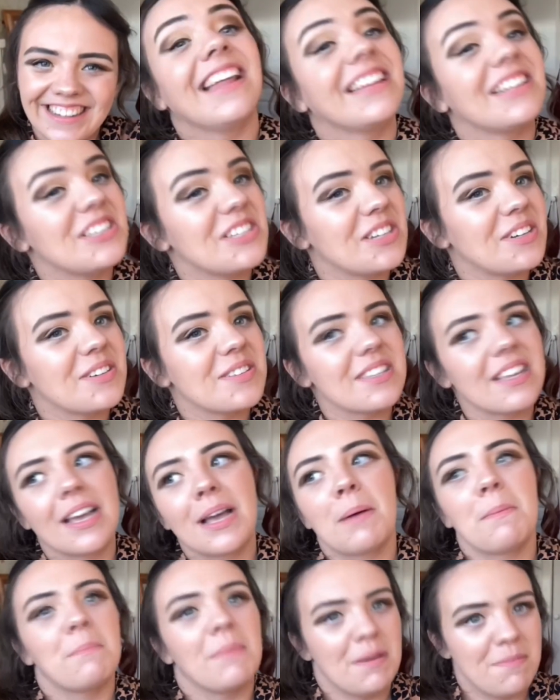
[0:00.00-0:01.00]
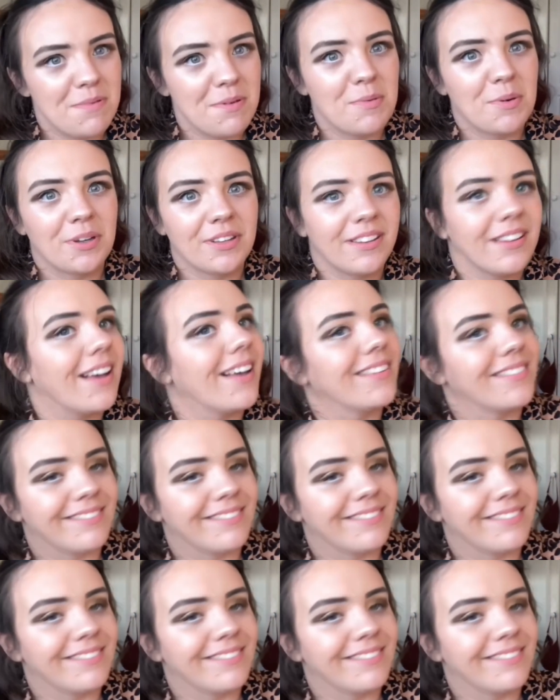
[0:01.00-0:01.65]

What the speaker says: She goes like, maybe one, and